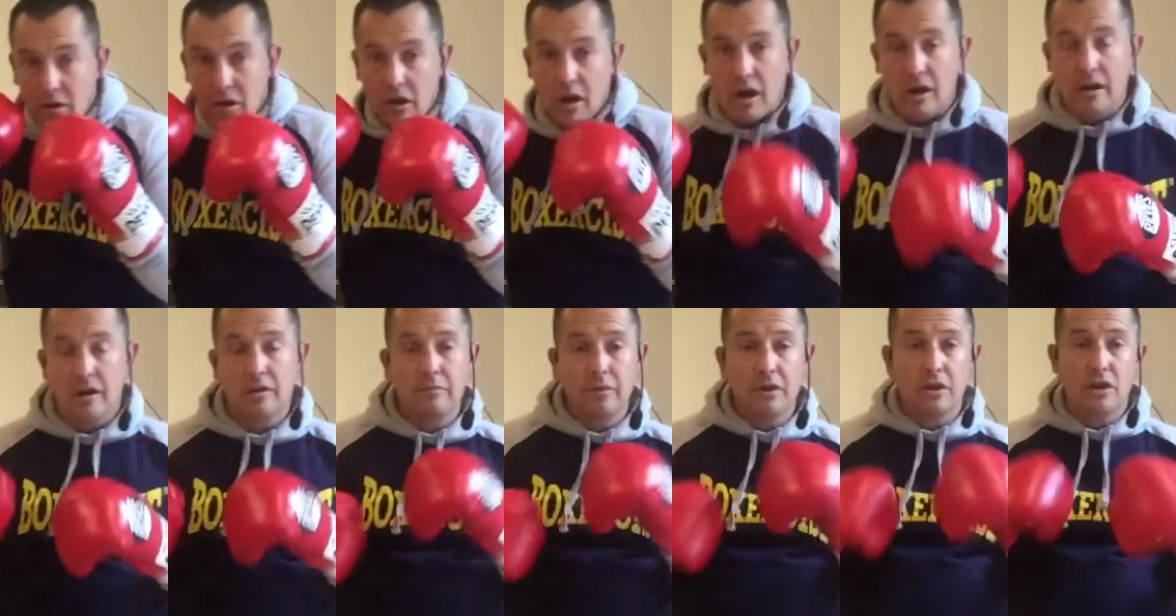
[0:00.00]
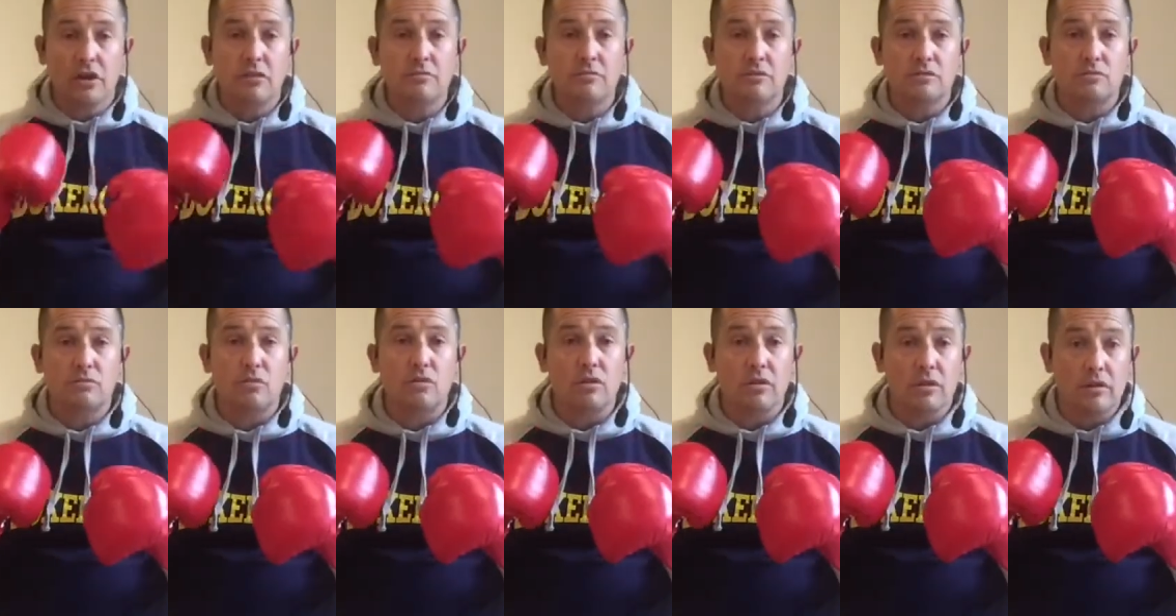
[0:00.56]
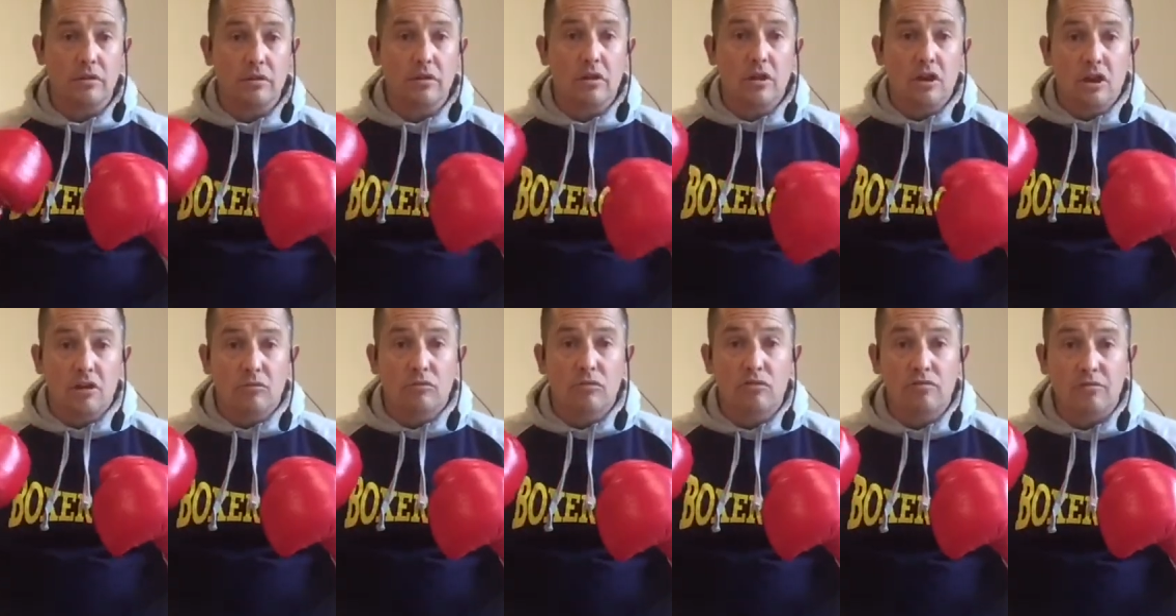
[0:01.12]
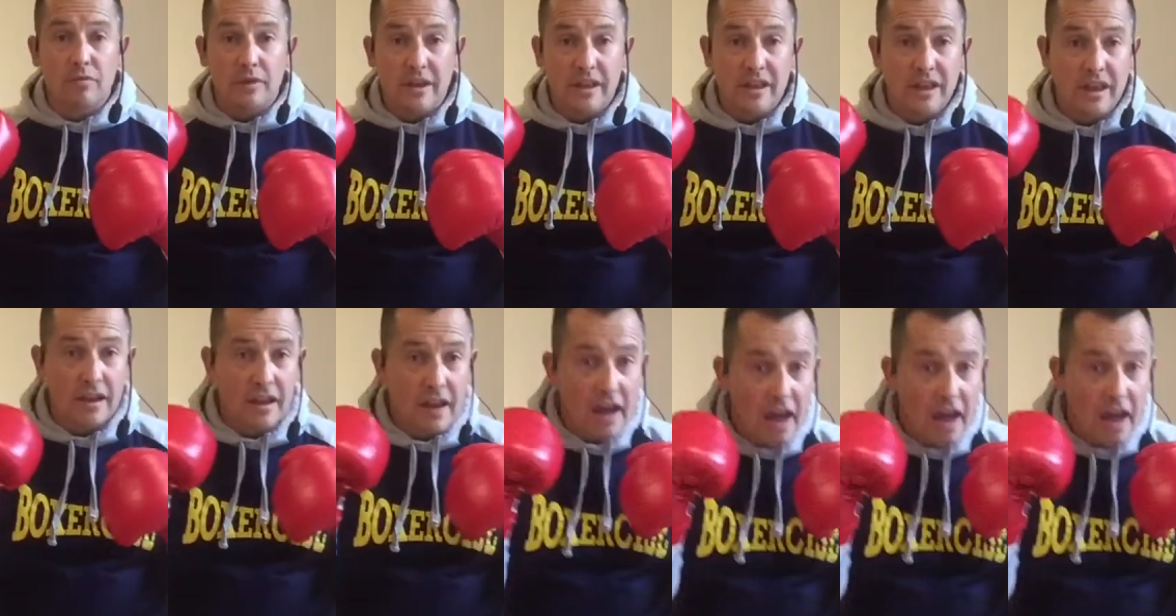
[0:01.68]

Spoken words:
And it becomes one movement. Then